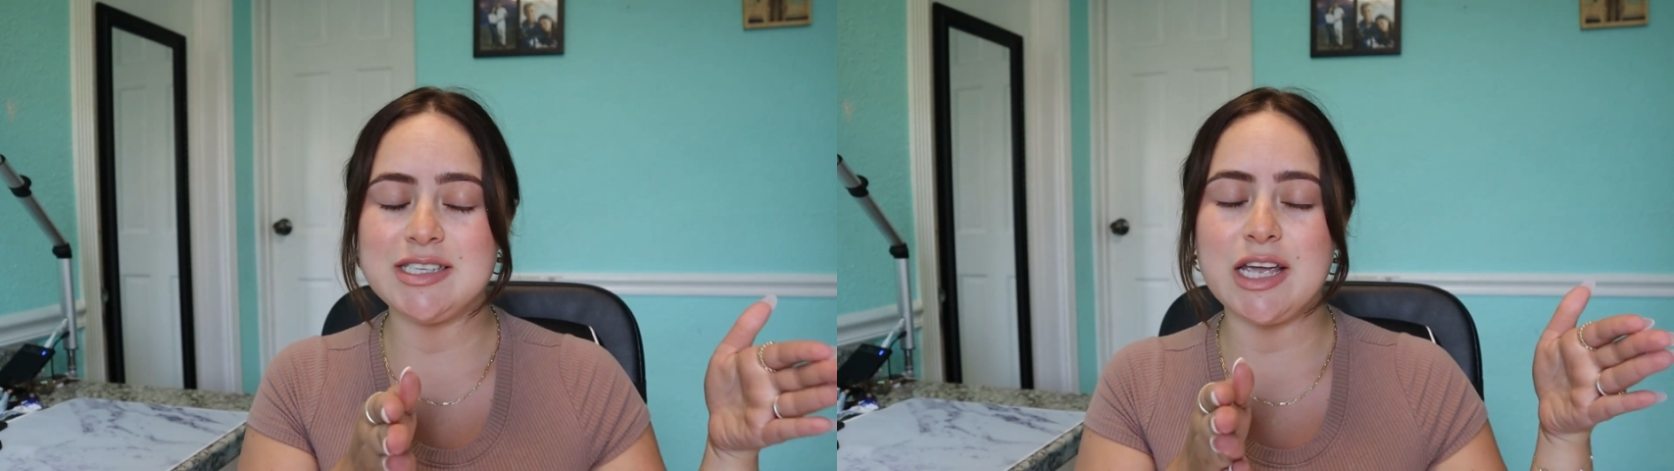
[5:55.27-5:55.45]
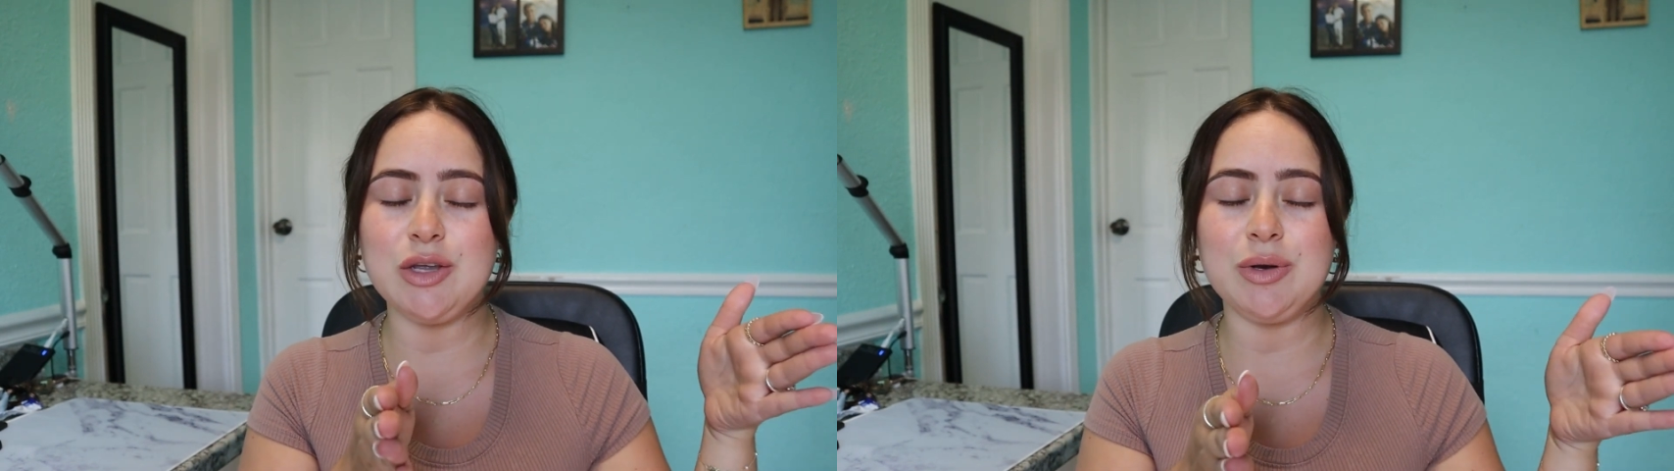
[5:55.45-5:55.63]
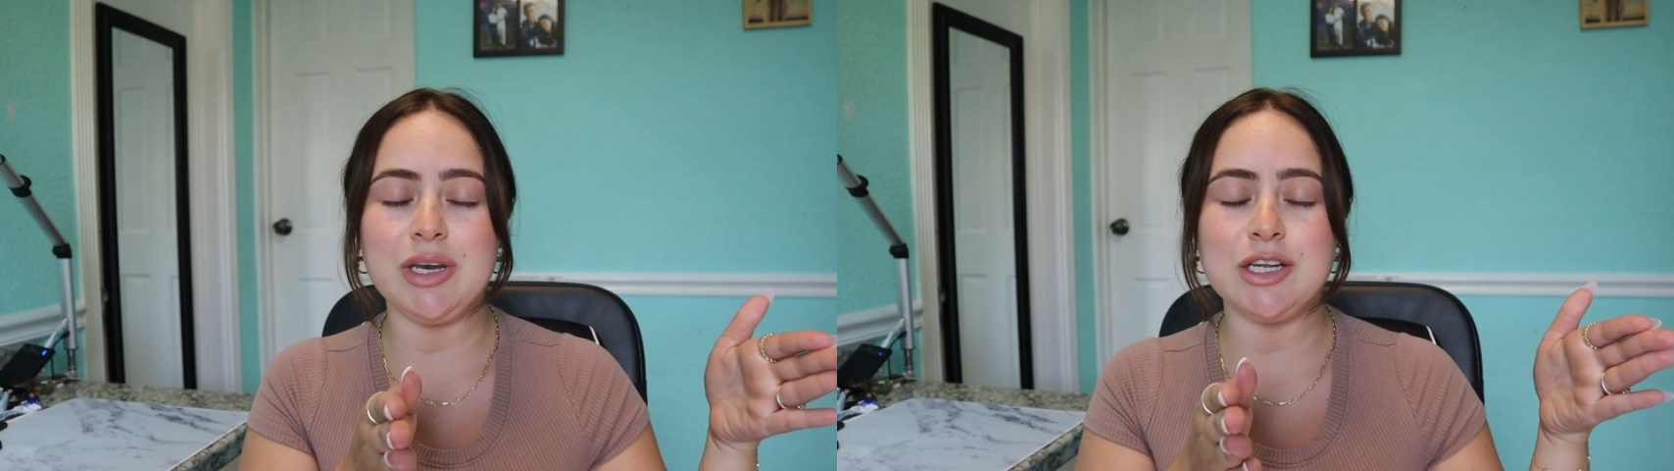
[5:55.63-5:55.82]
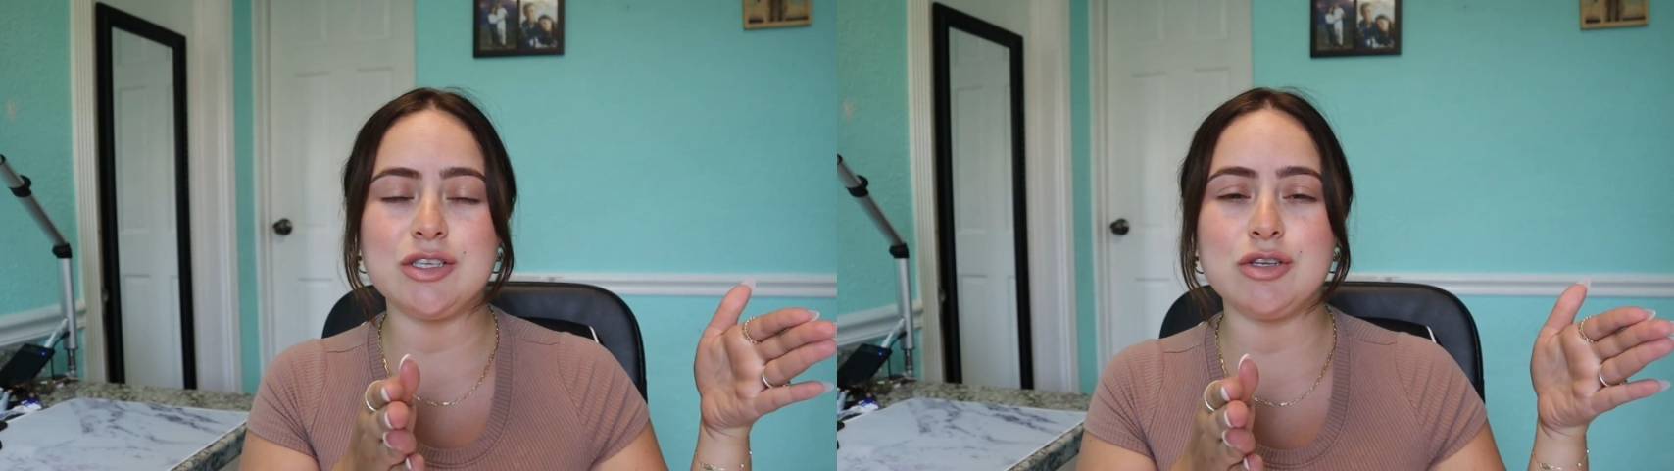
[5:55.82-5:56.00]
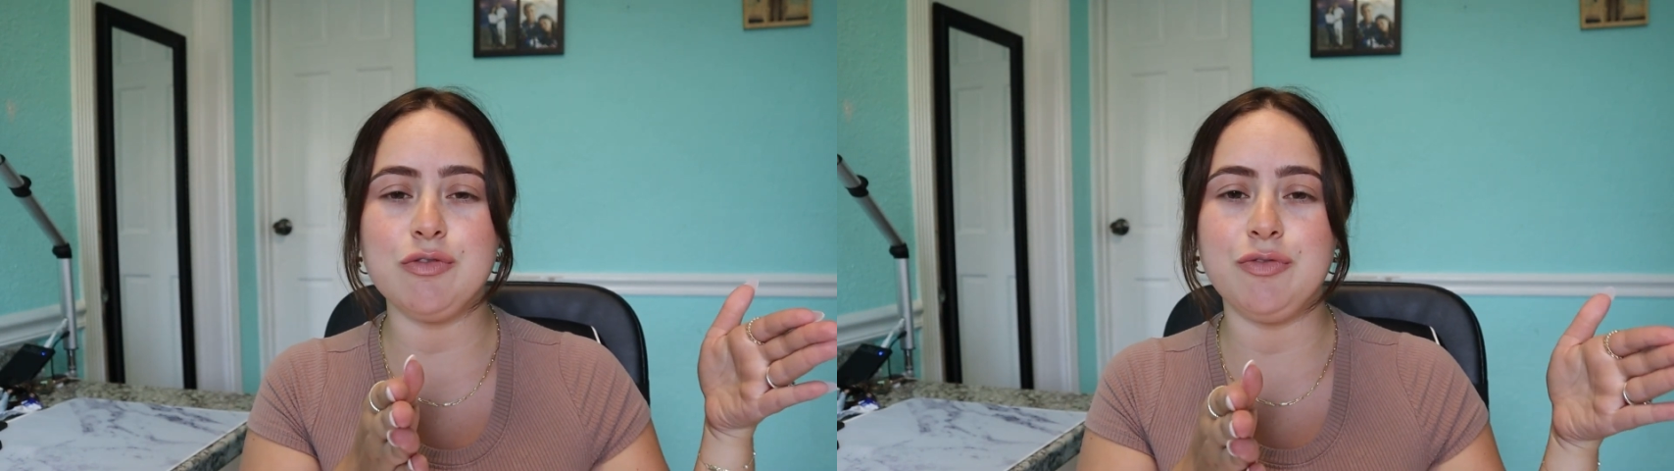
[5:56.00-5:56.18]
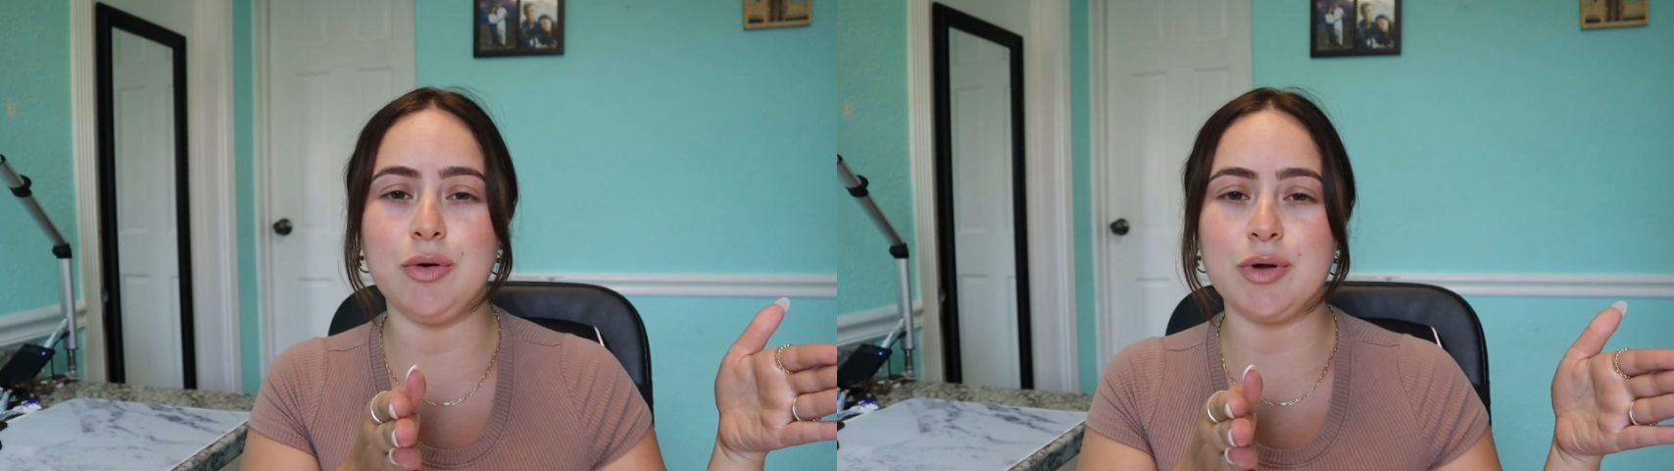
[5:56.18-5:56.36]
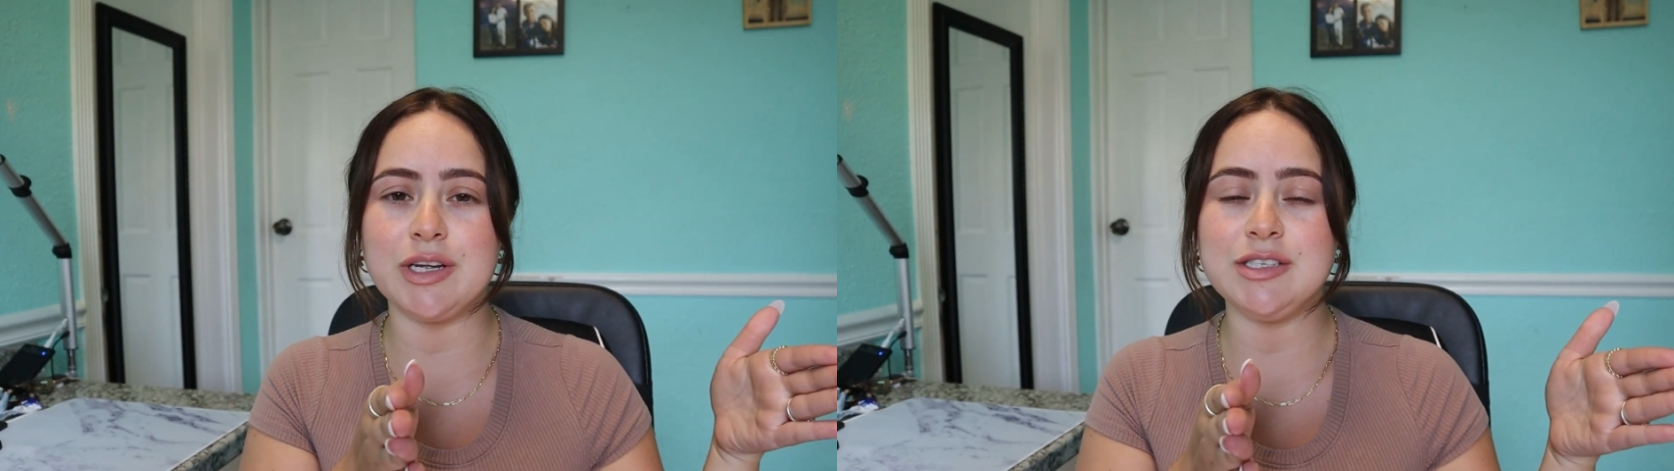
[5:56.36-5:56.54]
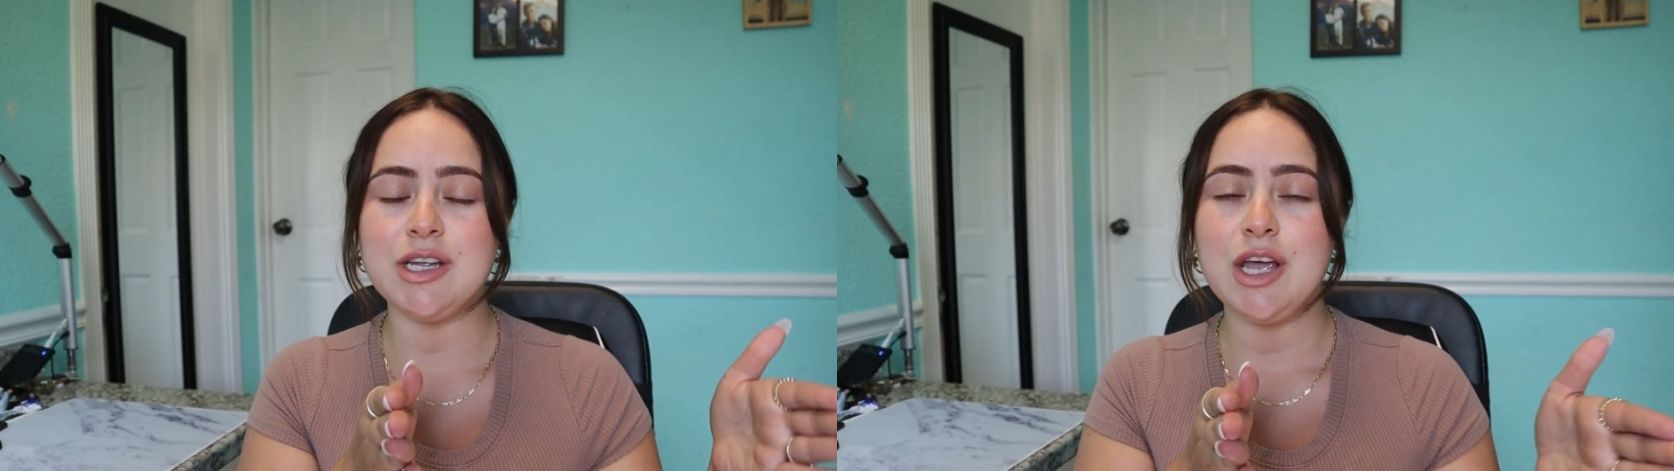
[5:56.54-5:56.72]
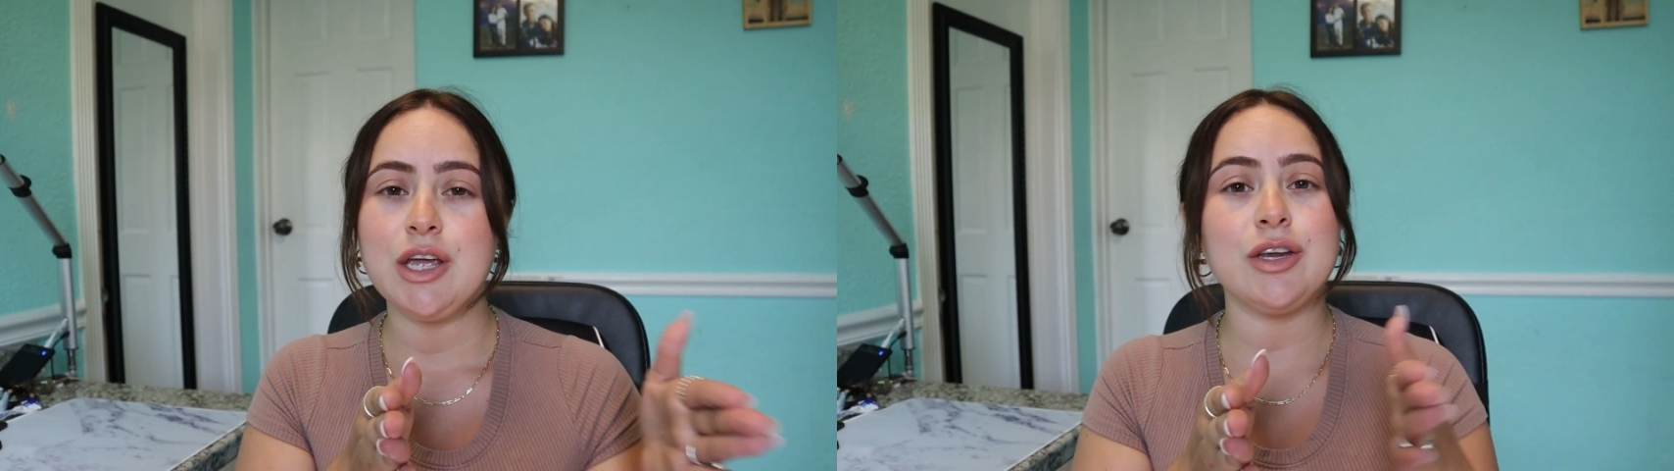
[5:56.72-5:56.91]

that you need to focus